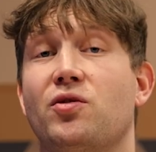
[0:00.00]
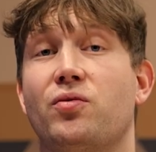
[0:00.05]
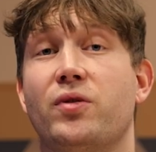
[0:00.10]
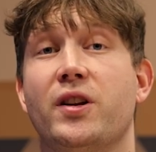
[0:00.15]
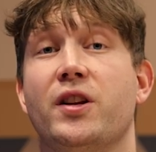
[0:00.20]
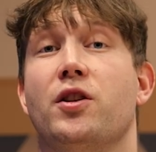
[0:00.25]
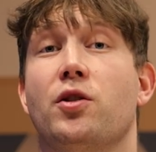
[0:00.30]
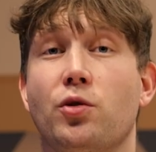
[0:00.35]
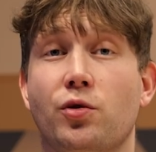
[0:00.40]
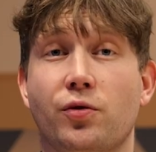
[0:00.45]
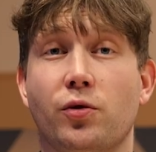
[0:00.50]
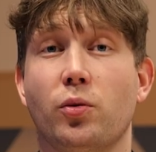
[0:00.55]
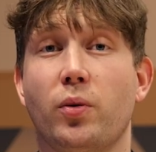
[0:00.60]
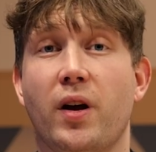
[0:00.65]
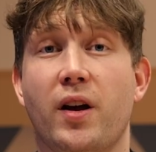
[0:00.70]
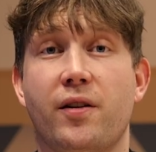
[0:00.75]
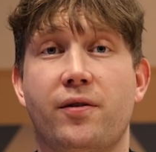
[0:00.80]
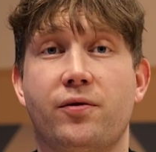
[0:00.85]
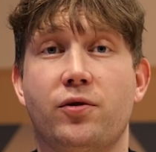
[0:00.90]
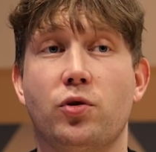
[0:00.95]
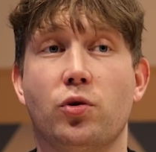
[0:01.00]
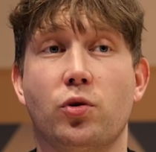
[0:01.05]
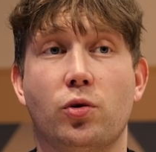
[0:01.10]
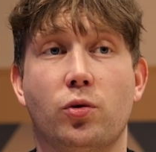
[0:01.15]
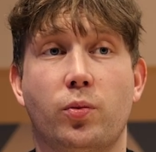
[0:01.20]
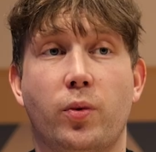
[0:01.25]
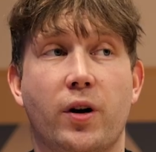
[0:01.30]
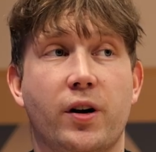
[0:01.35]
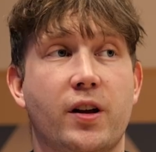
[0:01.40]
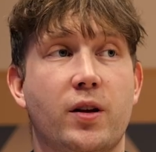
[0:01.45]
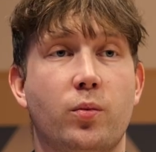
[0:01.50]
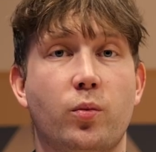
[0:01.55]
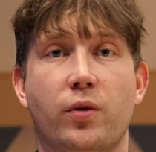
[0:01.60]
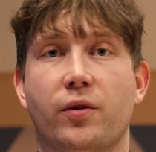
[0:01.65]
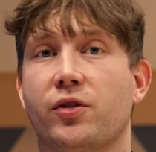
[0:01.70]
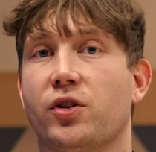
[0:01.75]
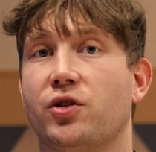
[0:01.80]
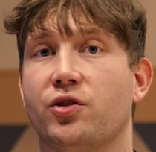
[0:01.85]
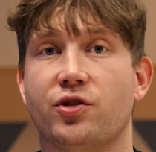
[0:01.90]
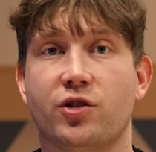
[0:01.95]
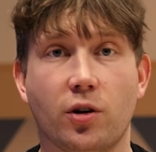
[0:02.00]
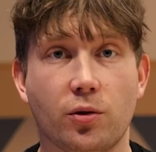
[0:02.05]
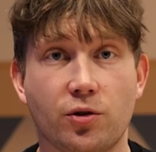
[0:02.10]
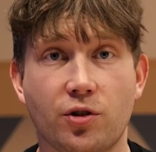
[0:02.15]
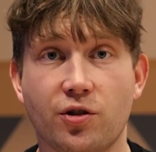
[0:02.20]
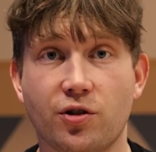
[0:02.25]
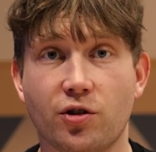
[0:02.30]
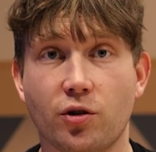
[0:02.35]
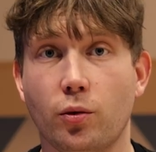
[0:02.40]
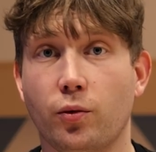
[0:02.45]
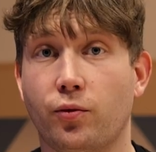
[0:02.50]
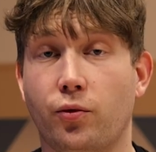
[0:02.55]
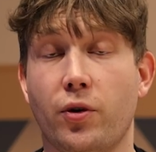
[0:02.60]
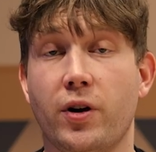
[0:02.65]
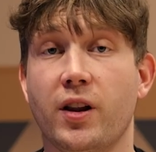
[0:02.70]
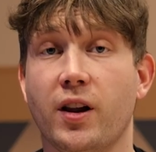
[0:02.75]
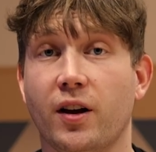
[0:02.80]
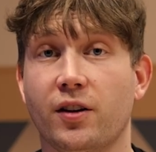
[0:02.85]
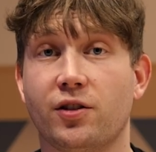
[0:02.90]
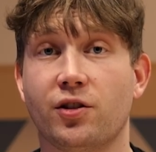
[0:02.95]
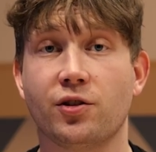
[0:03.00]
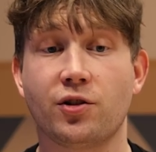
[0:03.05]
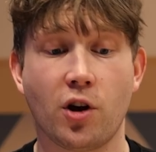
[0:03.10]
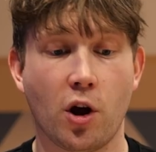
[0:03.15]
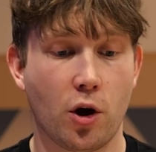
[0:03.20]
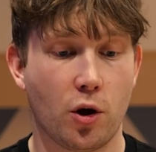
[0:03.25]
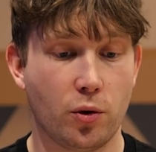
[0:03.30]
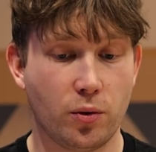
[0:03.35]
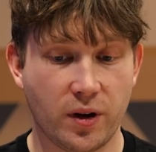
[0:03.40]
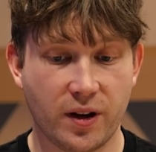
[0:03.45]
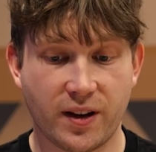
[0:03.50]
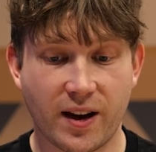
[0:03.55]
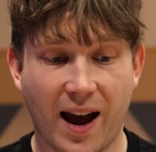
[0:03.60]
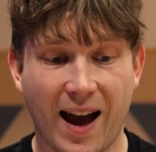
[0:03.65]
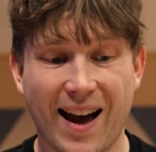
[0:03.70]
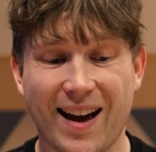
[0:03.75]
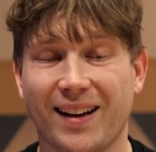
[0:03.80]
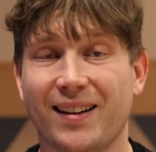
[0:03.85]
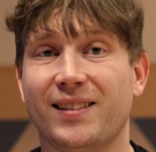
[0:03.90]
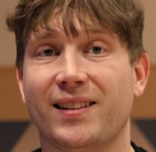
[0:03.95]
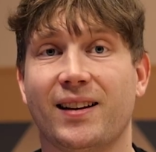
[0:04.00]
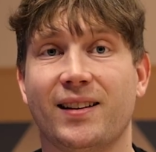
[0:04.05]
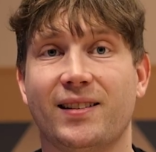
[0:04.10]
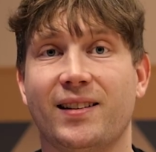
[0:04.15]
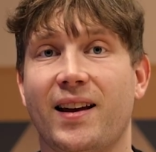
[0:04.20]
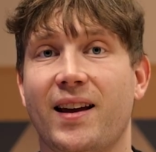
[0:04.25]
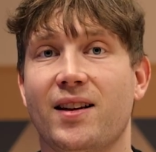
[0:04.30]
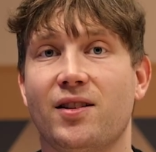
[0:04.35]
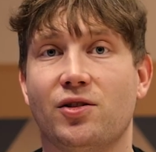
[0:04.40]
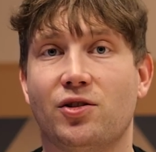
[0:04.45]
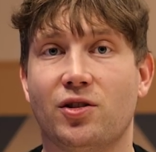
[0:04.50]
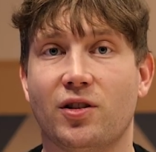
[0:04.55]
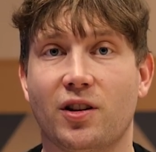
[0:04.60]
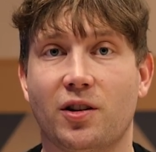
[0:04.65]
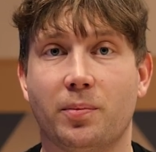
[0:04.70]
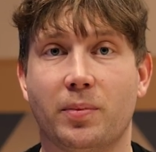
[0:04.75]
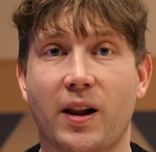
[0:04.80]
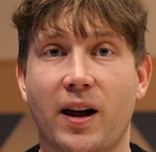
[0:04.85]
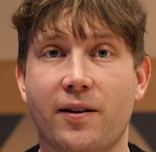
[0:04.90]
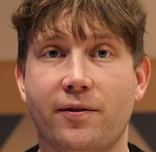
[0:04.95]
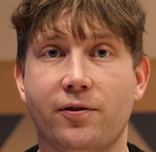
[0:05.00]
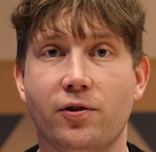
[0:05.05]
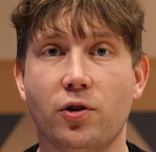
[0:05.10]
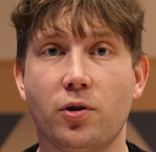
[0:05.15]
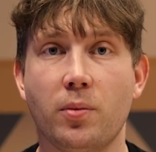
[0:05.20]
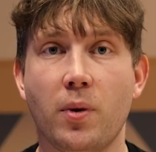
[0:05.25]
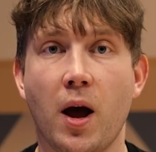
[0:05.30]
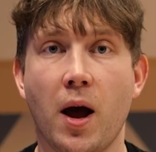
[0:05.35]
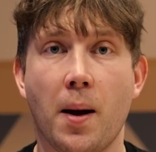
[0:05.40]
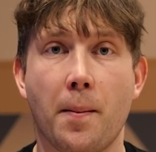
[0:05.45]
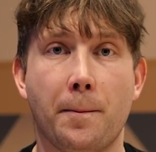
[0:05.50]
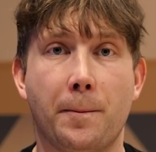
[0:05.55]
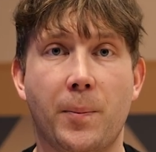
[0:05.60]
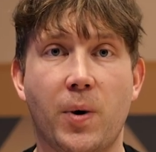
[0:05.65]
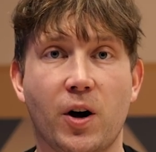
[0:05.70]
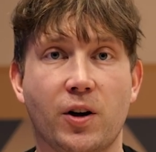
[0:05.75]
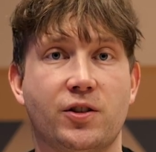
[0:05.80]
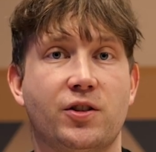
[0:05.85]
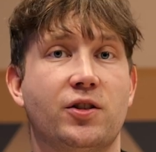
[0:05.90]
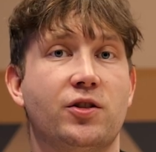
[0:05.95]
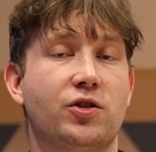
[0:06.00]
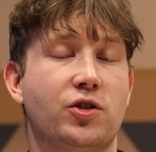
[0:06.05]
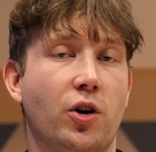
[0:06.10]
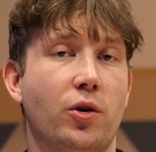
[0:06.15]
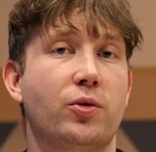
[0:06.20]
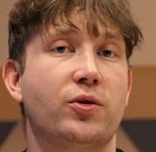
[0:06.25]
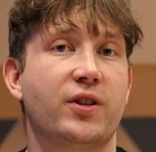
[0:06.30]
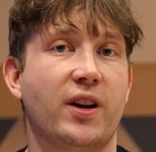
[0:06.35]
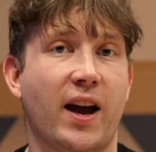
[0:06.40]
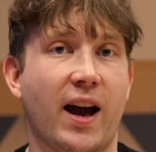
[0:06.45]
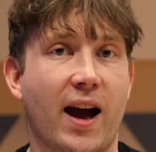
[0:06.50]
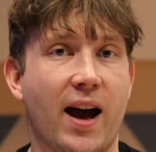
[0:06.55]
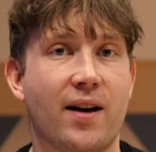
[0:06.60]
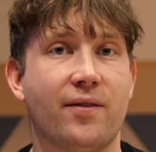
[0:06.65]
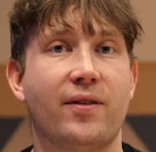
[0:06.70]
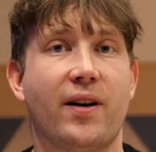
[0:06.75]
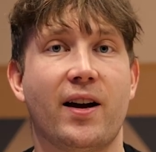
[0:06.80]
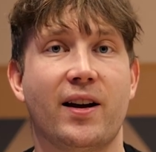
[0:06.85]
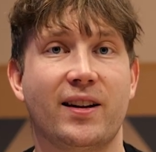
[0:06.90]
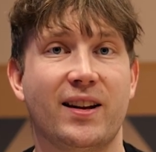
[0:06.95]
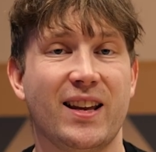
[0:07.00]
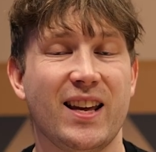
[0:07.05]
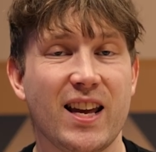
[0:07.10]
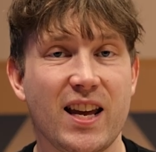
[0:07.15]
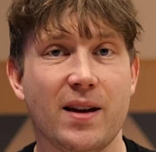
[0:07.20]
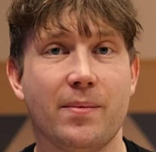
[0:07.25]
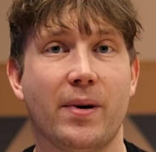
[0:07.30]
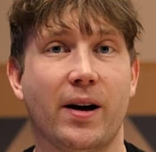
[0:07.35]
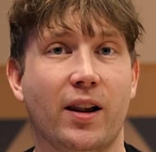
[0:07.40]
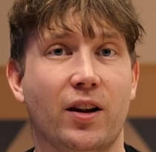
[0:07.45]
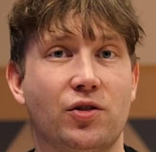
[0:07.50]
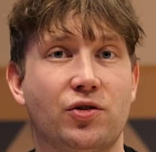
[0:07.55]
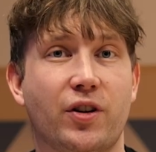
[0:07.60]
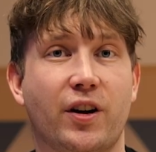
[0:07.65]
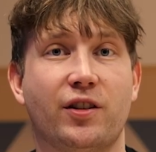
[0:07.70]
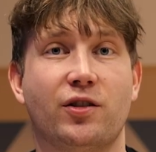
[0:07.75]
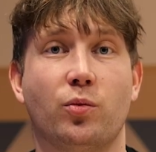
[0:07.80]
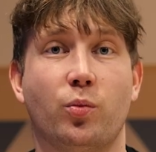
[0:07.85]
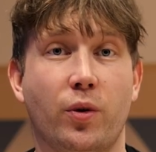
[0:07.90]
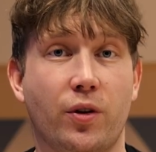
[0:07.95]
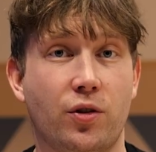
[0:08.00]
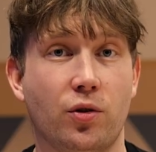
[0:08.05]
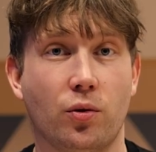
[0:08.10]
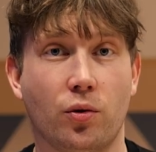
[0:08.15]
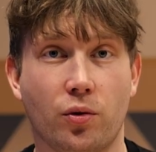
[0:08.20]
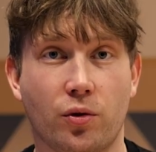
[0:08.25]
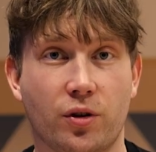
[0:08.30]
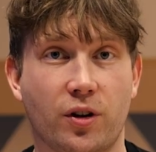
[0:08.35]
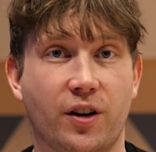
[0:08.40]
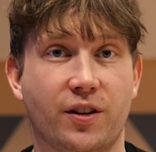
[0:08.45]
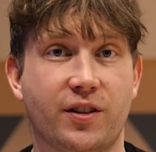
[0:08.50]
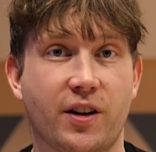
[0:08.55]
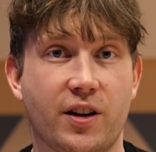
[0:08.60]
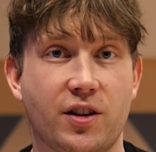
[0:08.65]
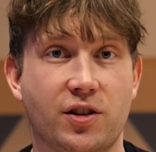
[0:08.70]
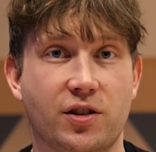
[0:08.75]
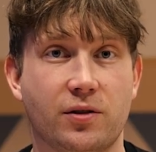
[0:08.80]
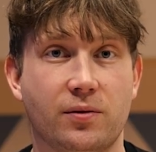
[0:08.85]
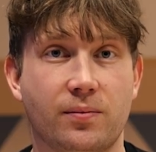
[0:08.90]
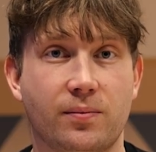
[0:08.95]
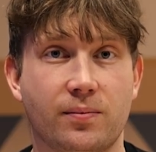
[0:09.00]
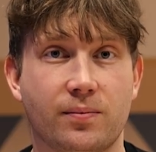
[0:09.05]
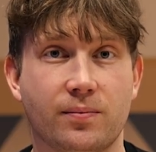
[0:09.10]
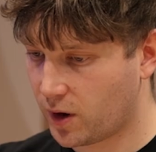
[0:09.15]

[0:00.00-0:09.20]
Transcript: is really useful if you're working with consultants or freelancers who need access into this platform, but don't have an email address with your organization.